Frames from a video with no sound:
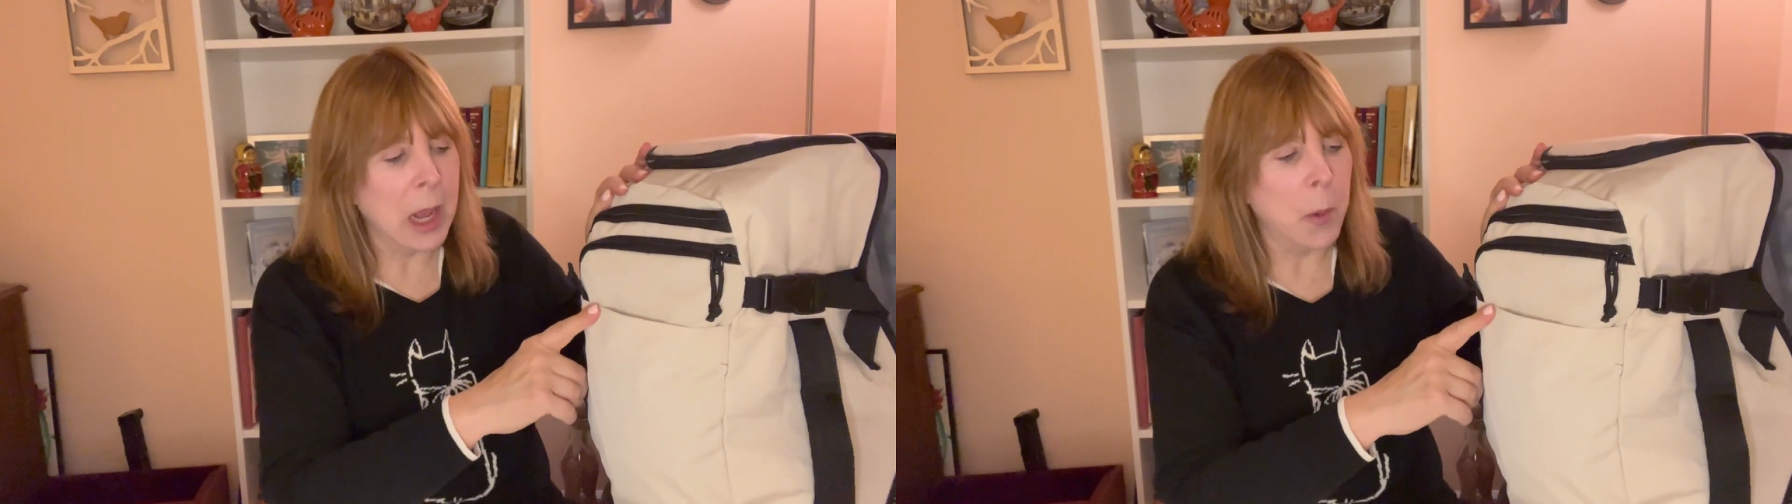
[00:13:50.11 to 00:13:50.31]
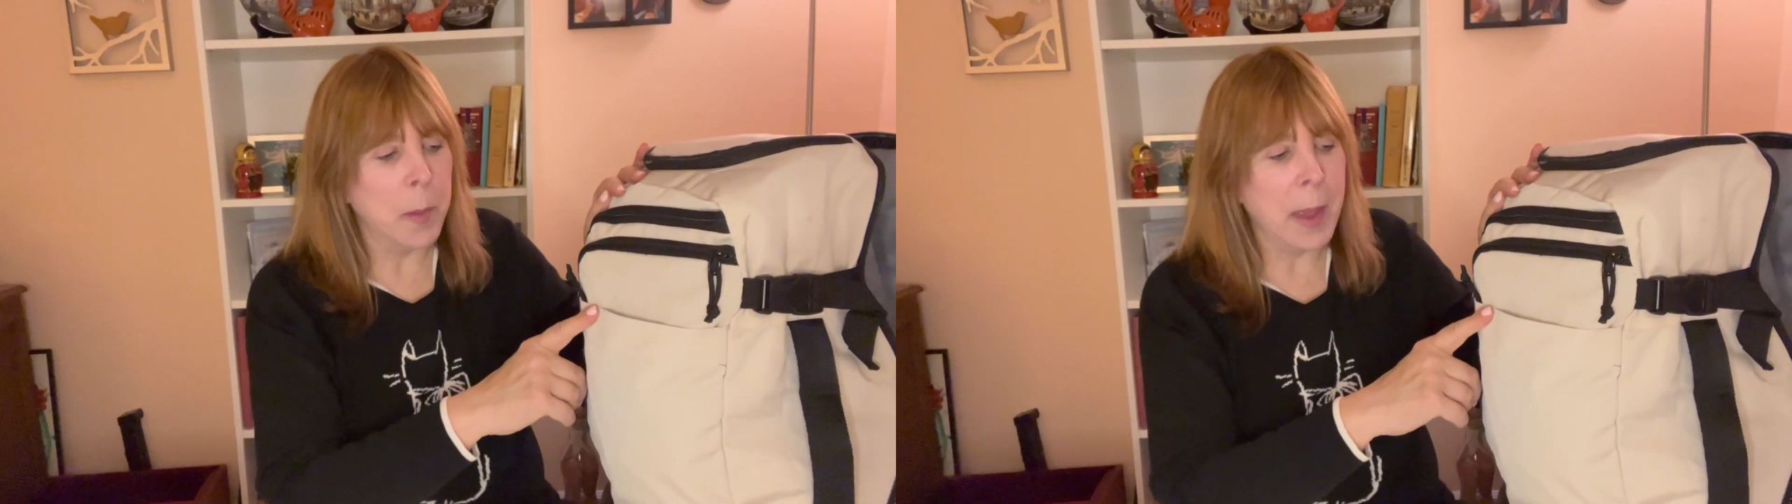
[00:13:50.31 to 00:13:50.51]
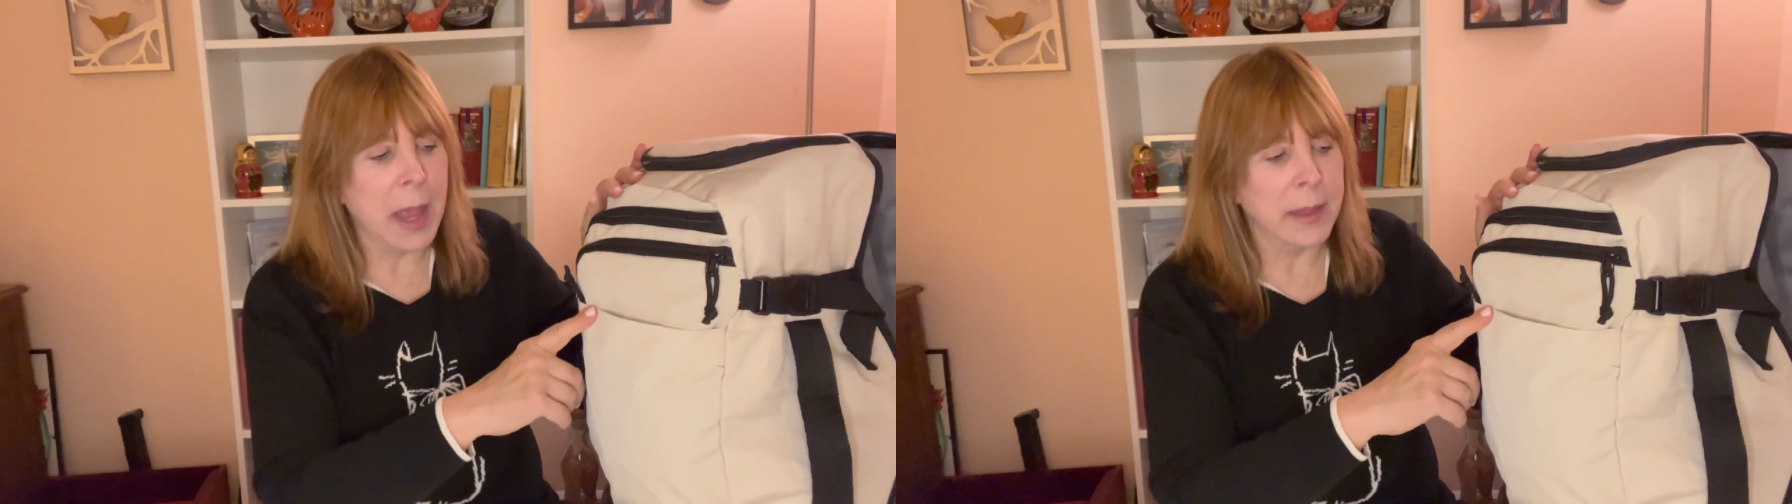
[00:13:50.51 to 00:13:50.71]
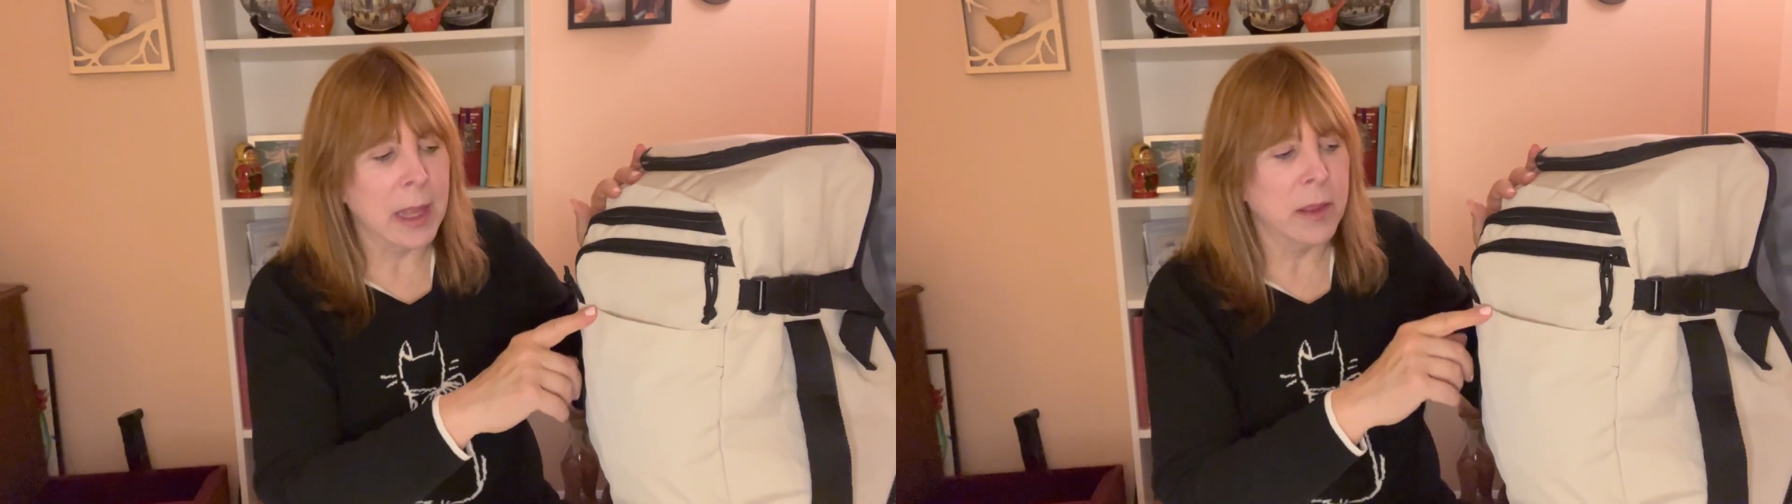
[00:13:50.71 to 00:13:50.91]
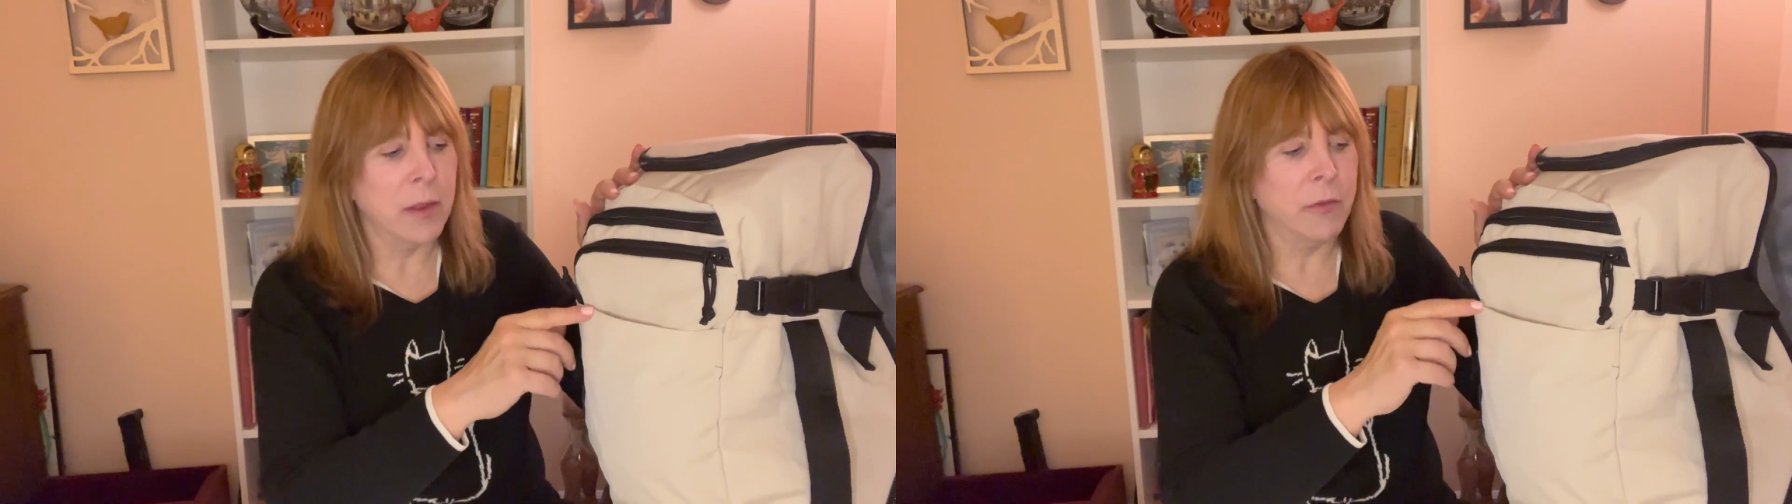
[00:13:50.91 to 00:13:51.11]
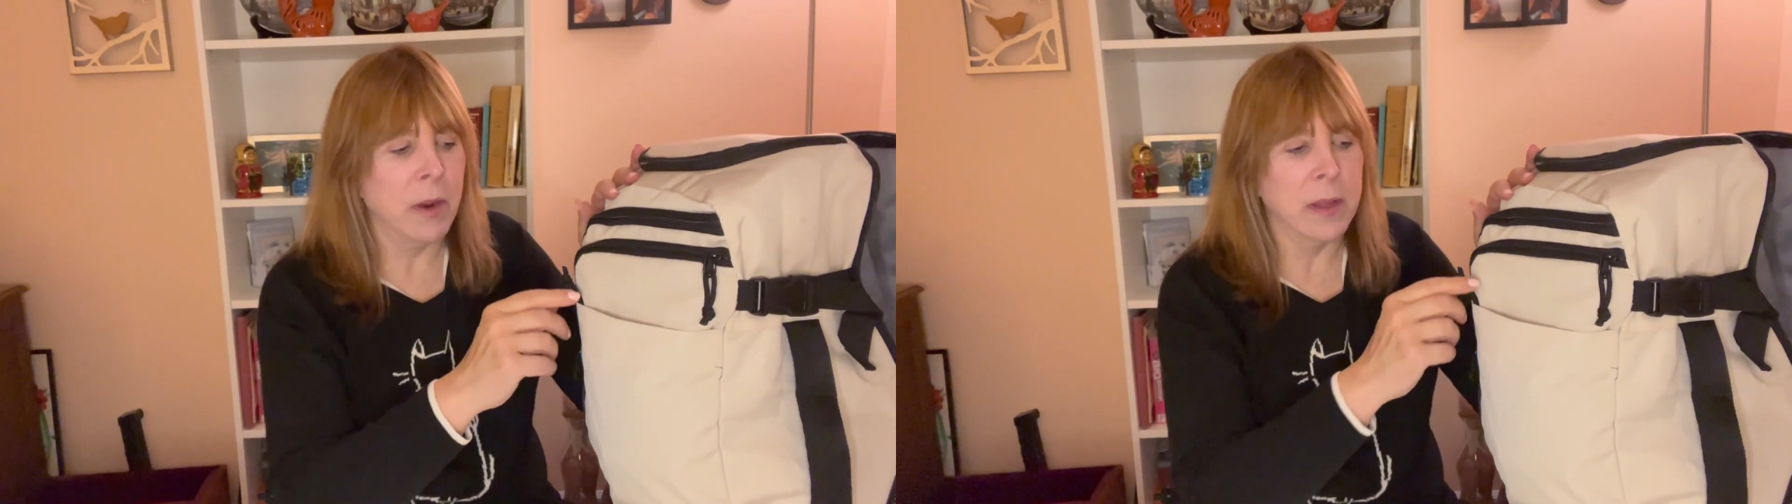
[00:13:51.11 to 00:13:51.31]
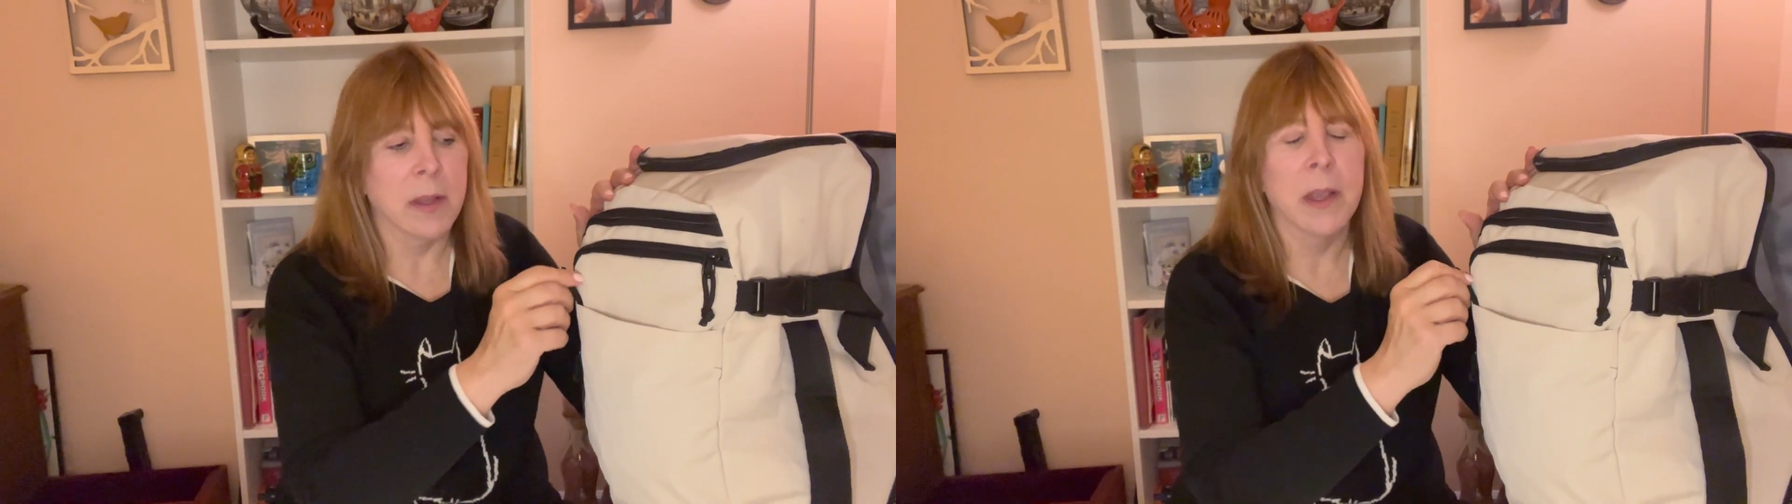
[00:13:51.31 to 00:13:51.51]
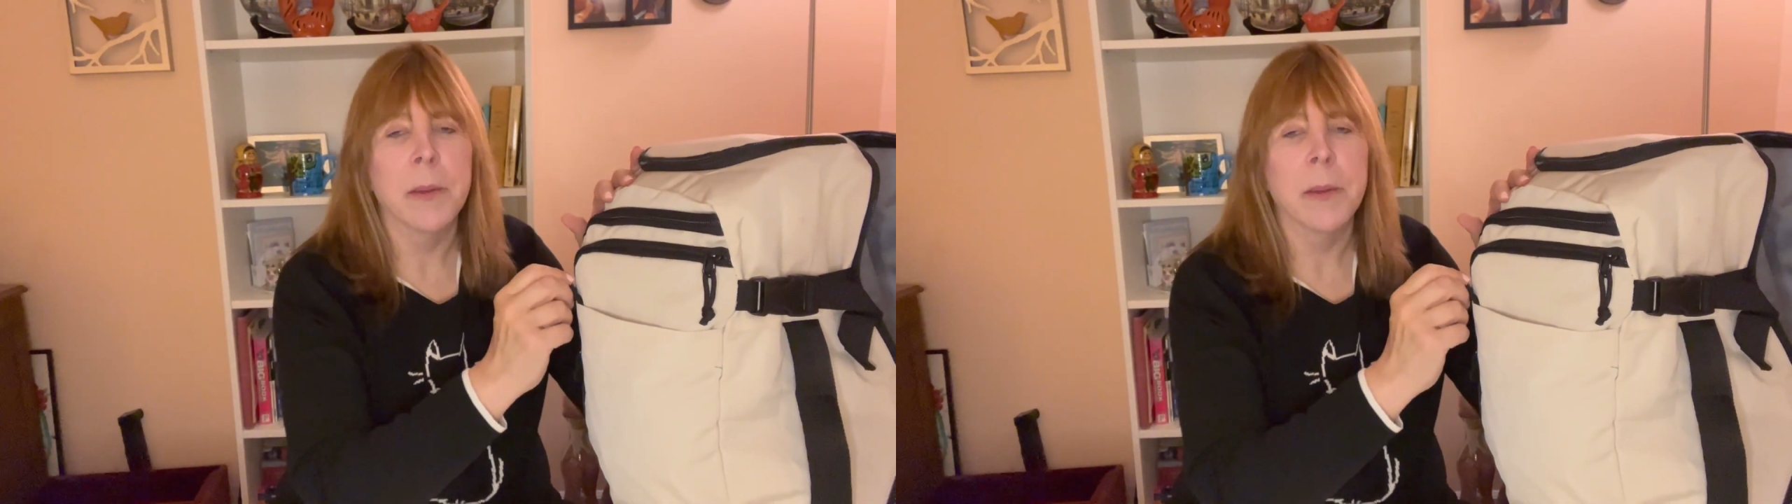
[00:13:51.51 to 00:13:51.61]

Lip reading: how I packed out the front.